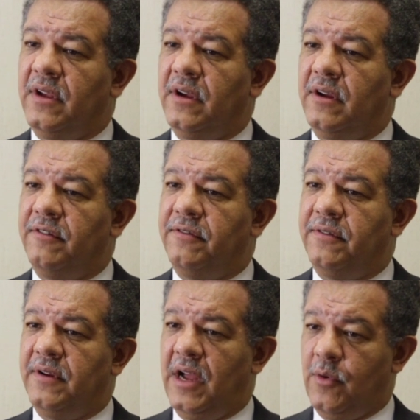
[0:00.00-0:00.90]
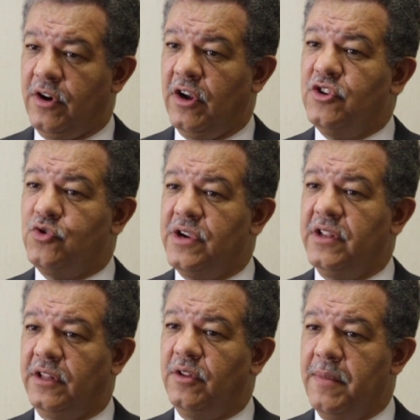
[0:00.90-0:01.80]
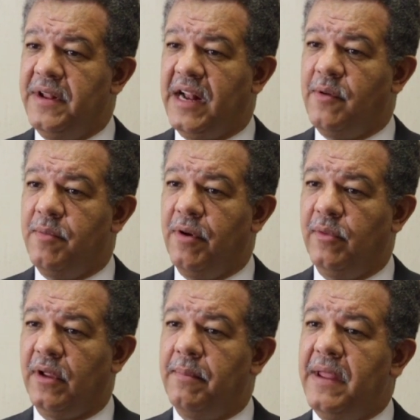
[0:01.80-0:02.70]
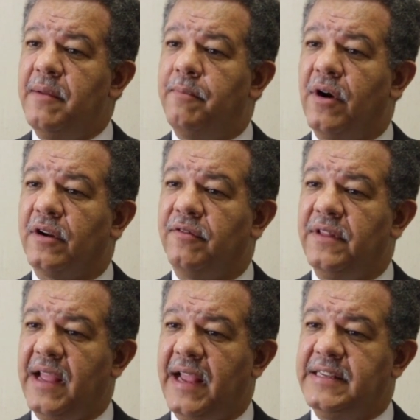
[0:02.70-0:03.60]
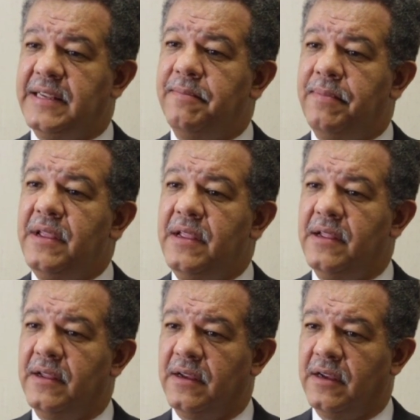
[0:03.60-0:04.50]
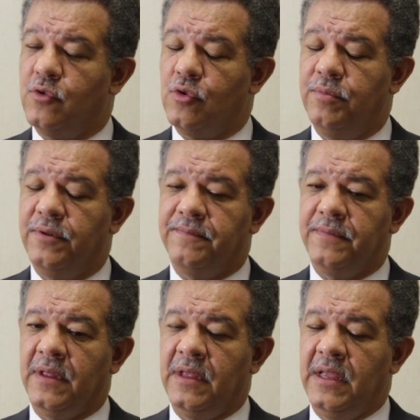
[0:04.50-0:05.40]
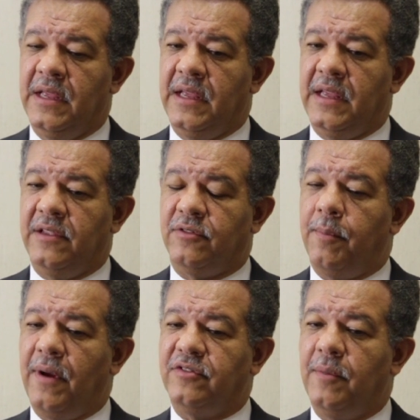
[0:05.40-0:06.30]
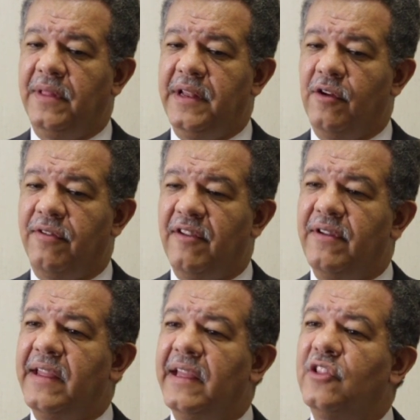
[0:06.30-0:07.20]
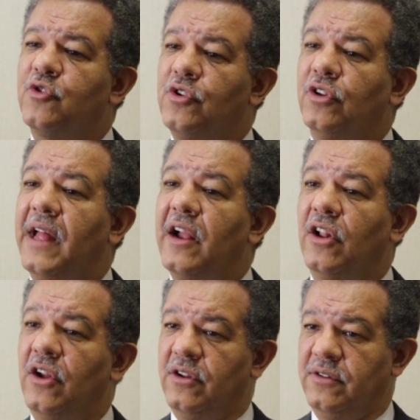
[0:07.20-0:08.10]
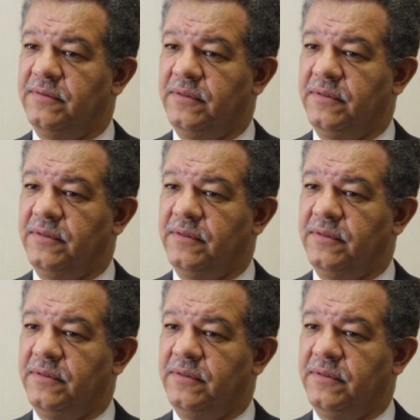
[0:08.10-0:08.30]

of our country, the Dominican Republic, being part of the ACP group, is the possibility of having internal dialogue.